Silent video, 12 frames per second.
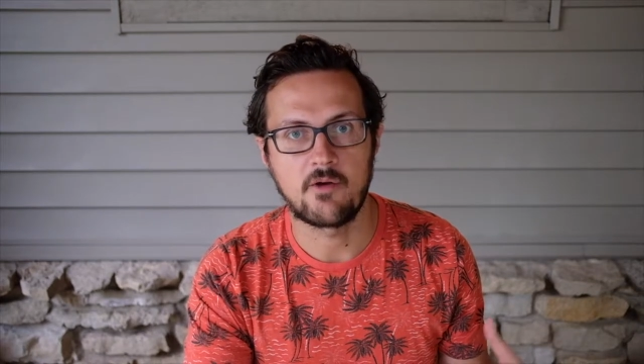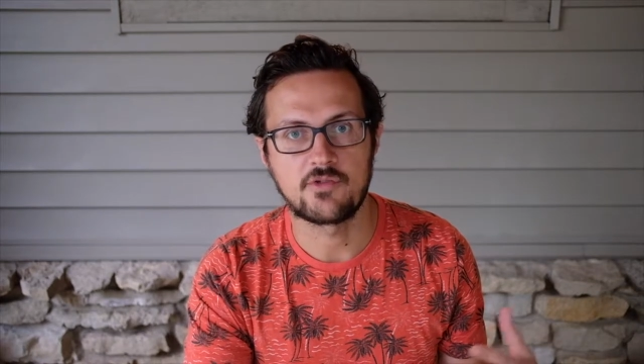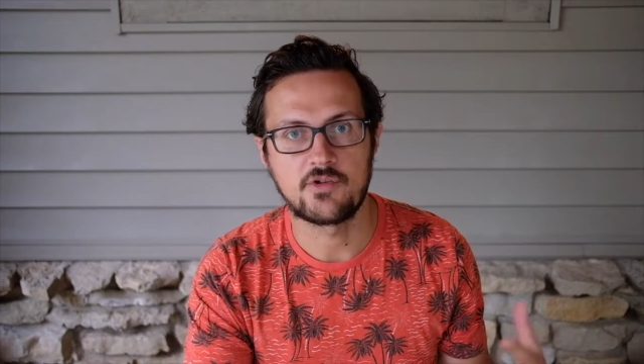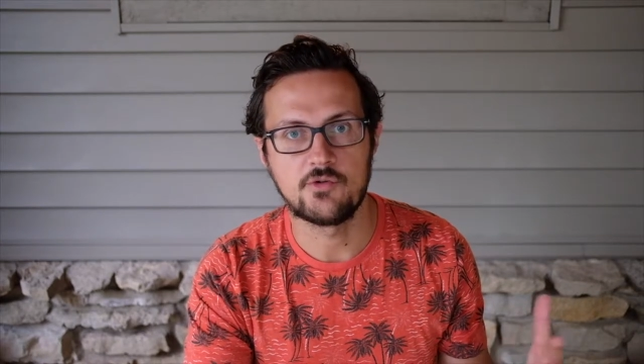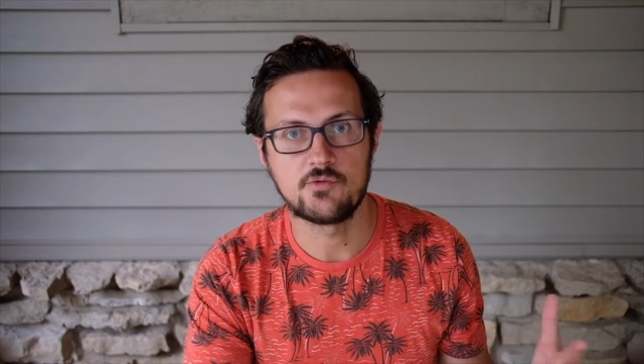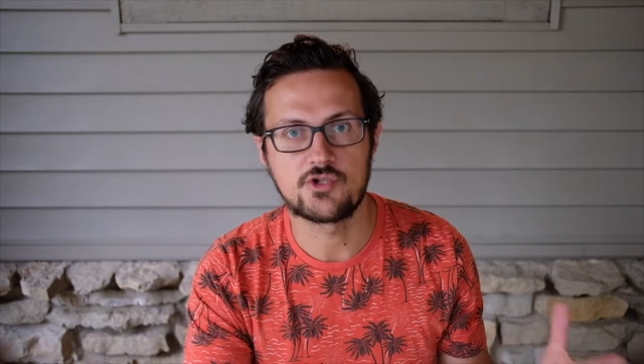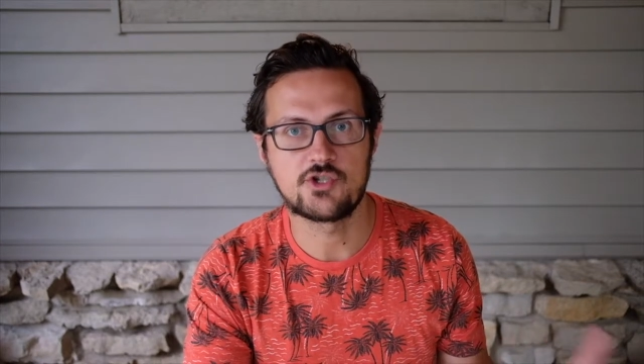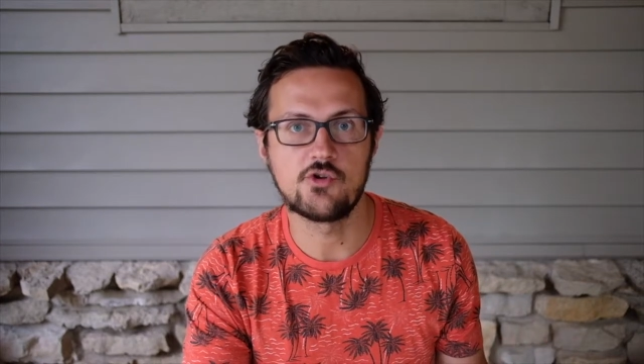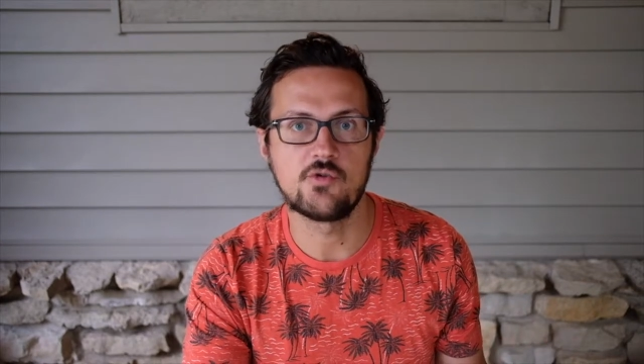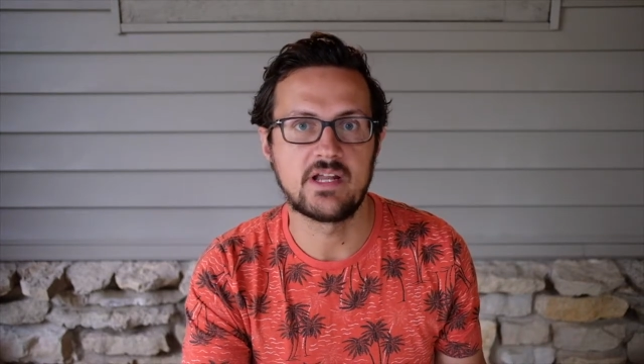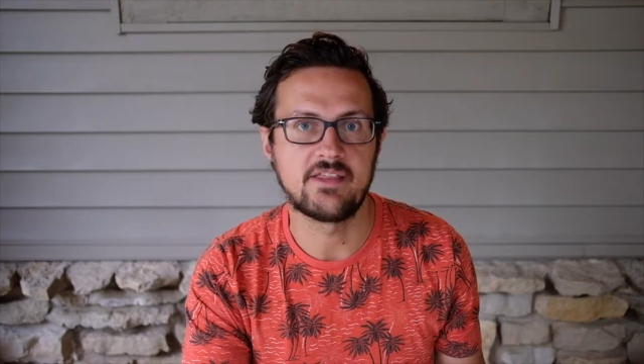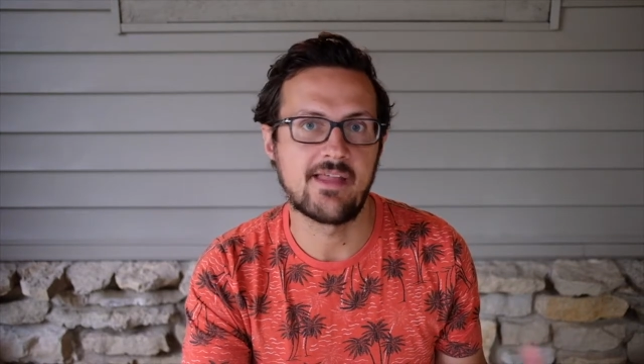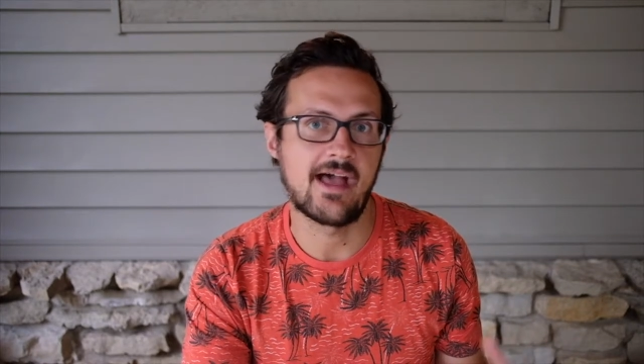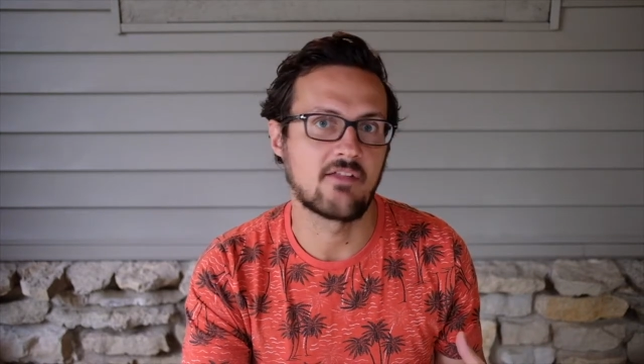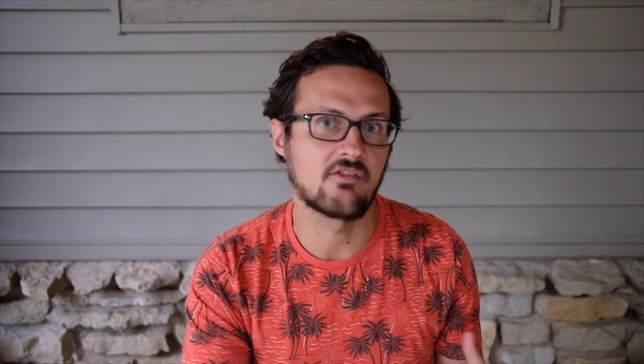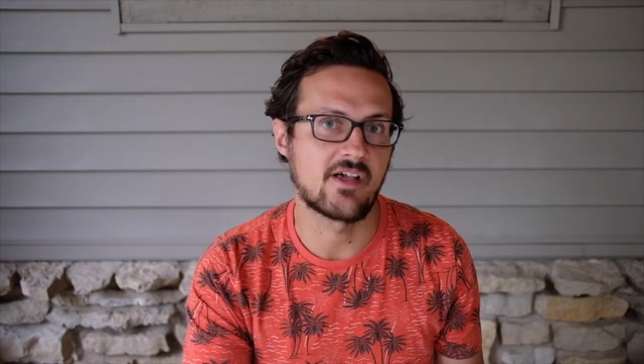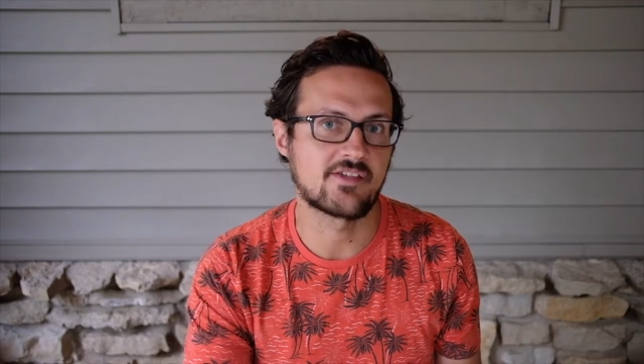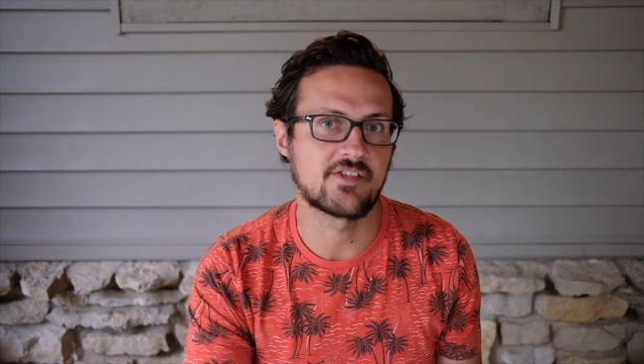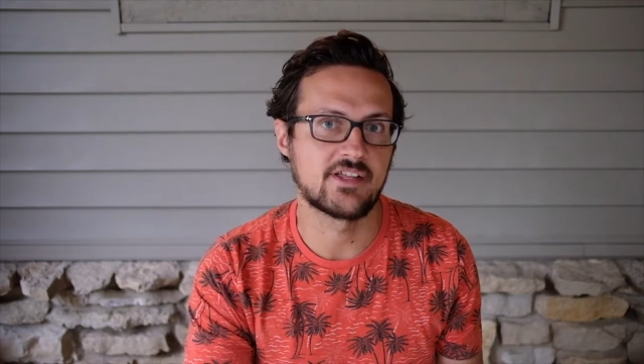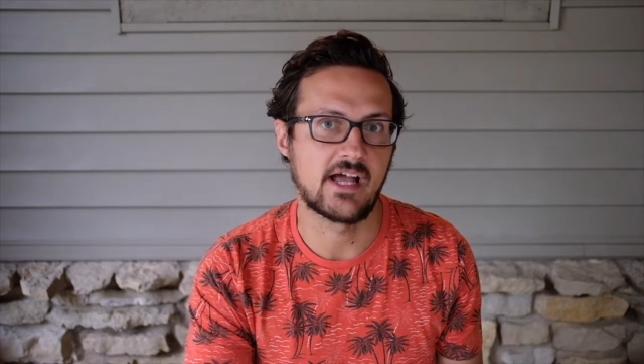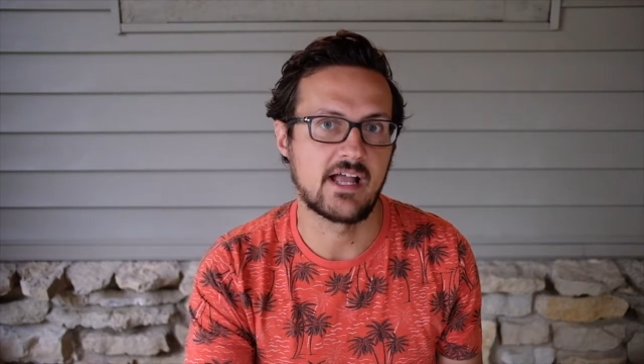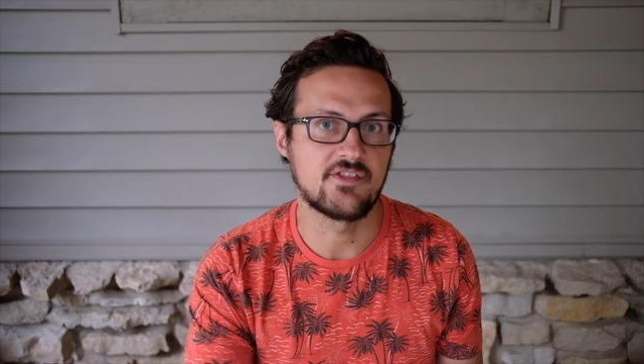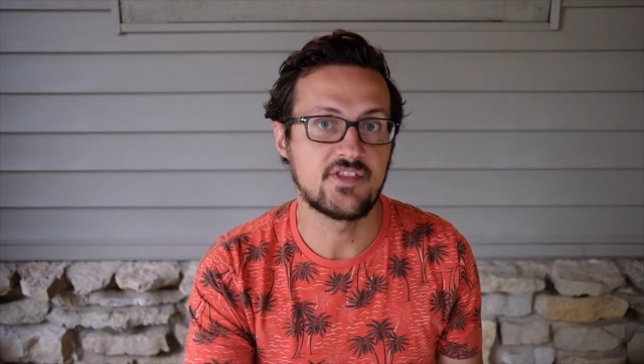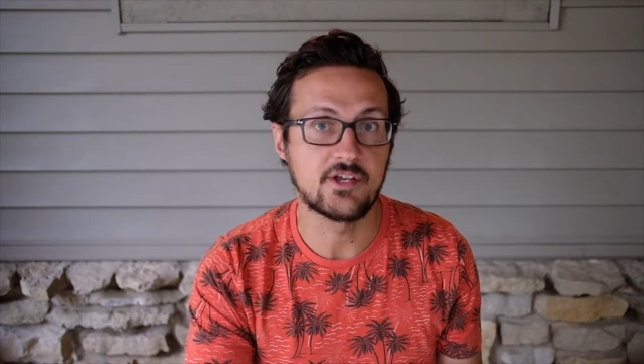to shoot in that less than
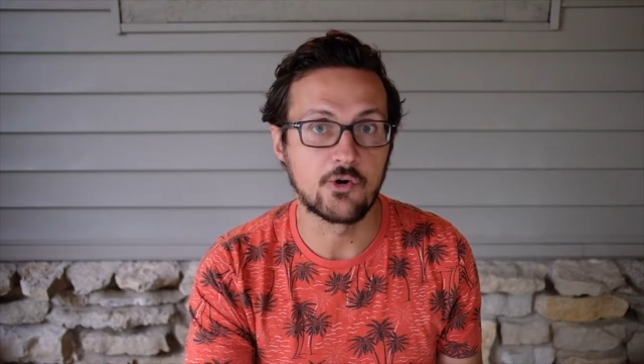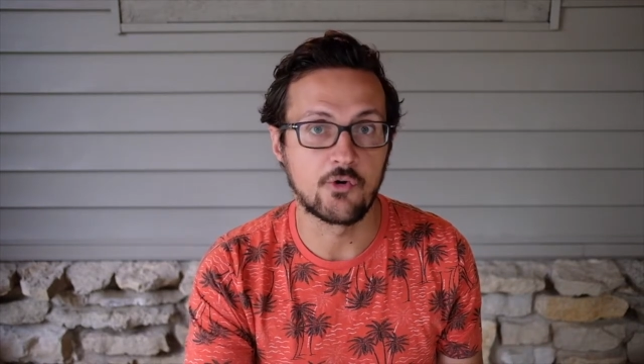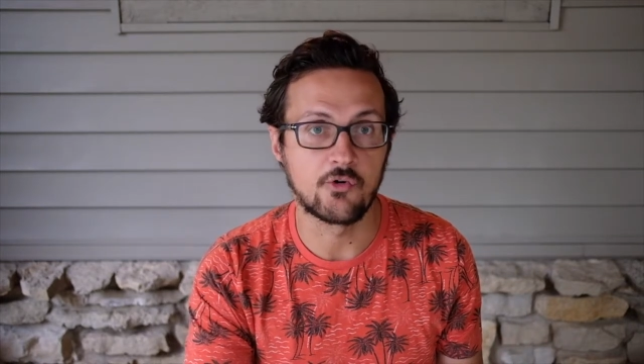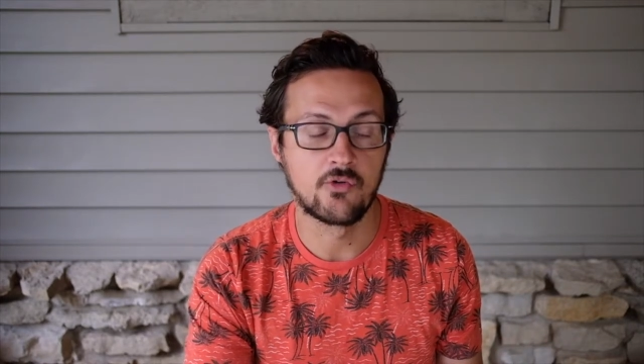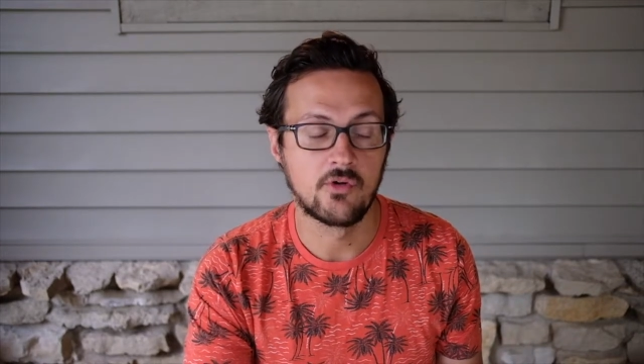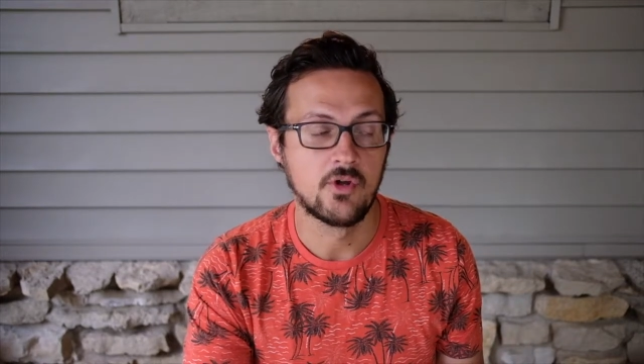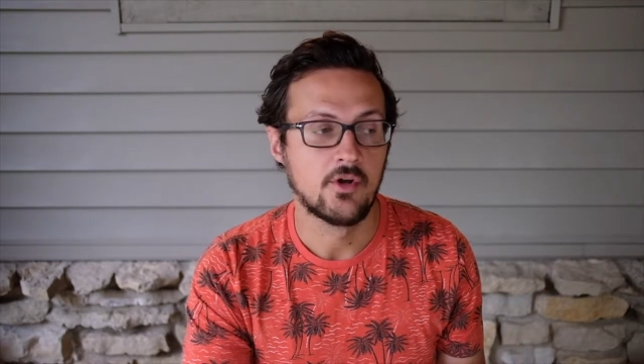ideal